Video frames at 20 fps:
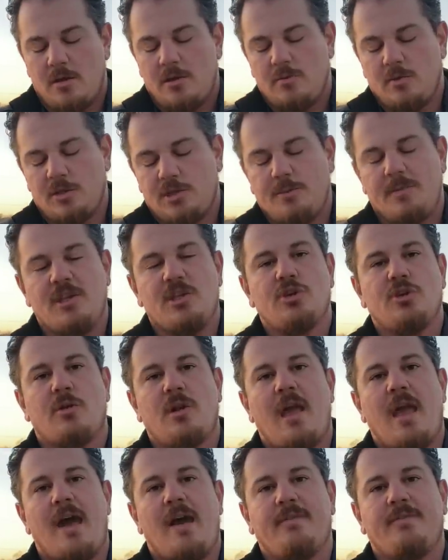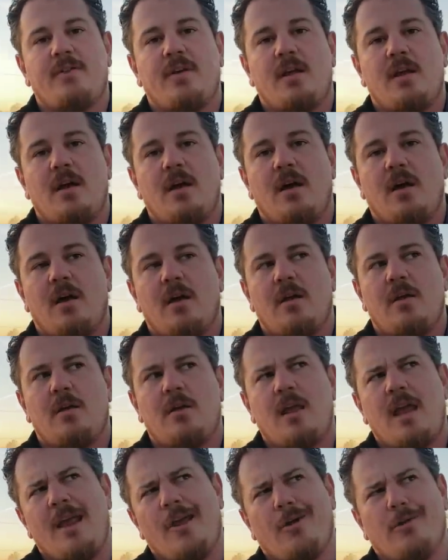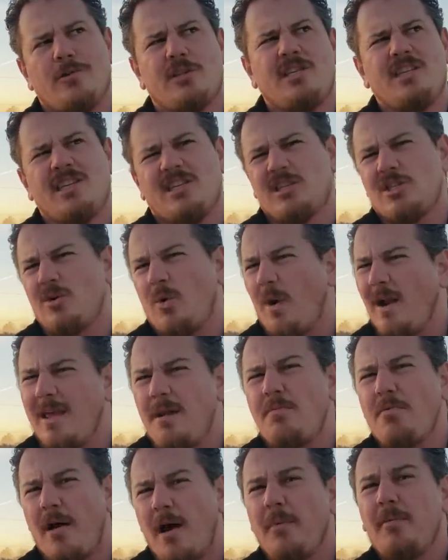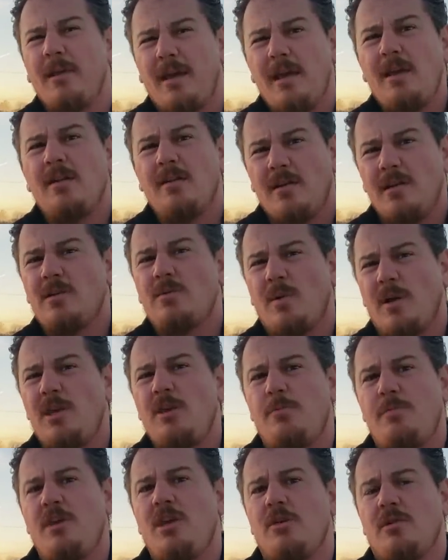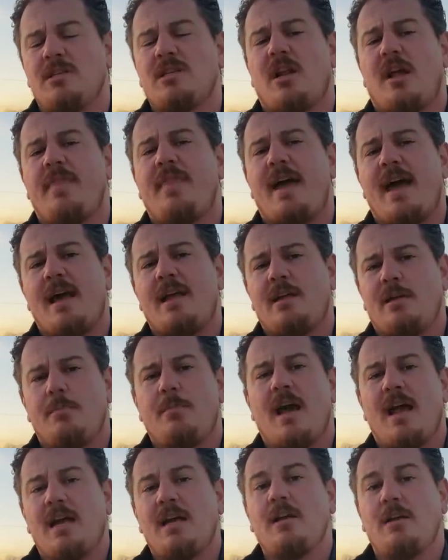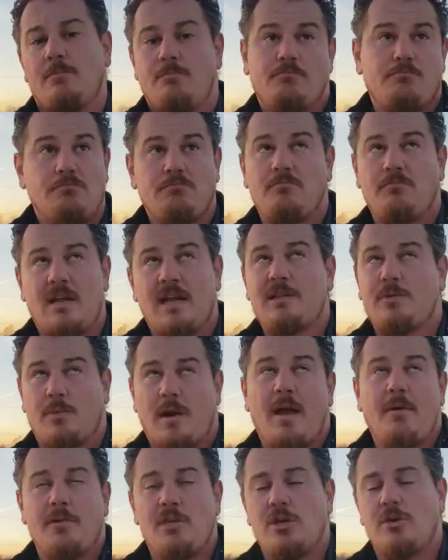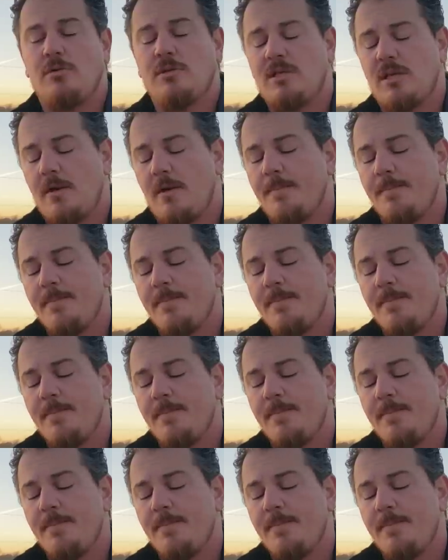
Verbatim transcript: which means you're gonna have AR620 probably is what you'd be using on that. And that's what I would use.